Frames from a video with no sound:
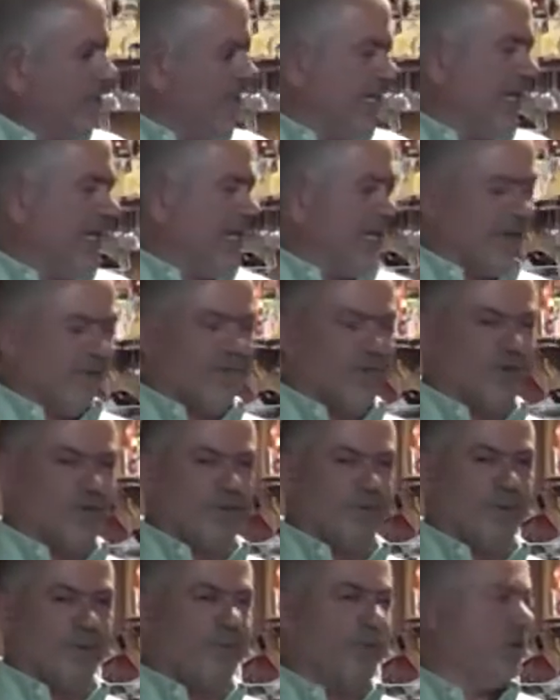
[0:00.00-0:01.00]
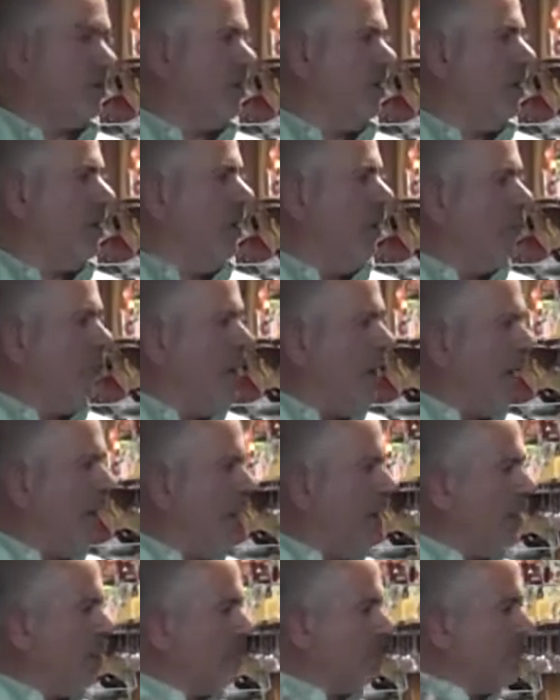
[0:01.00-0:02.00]
And of course, people,
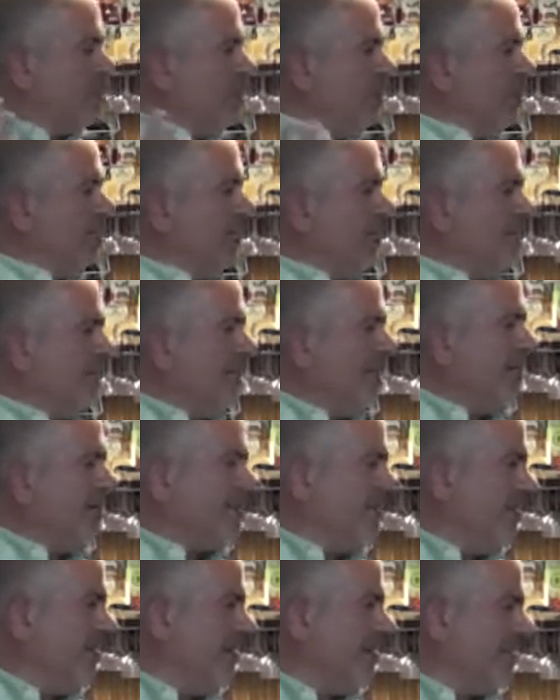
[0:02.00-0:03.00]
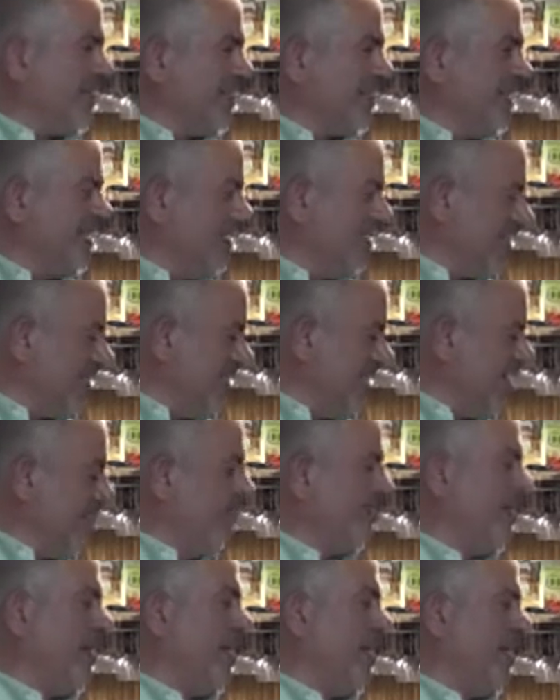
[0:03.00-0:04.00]
wow, it's good. I like my tequilas.
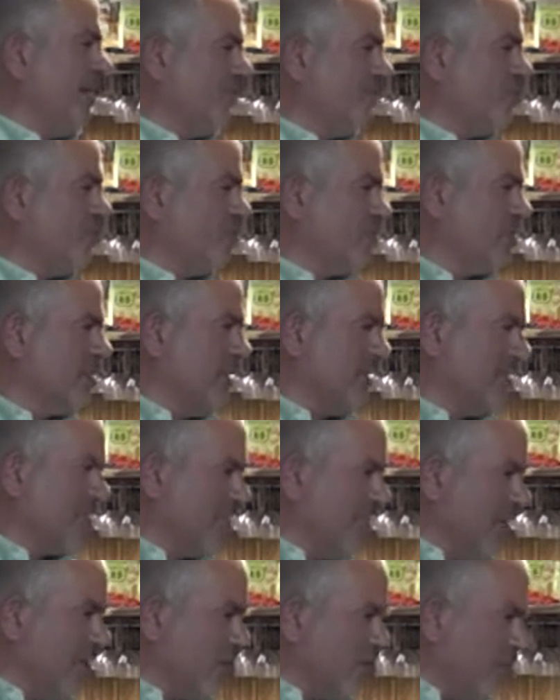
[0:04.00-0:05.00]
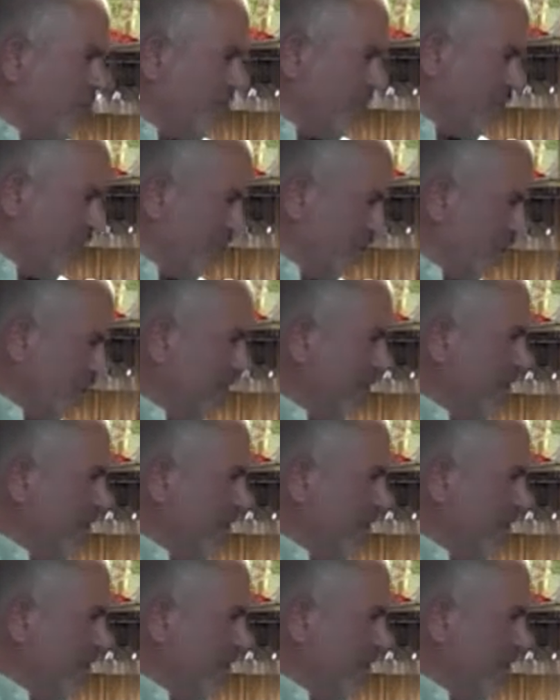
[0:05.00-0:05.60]
But of course, that's not good for you.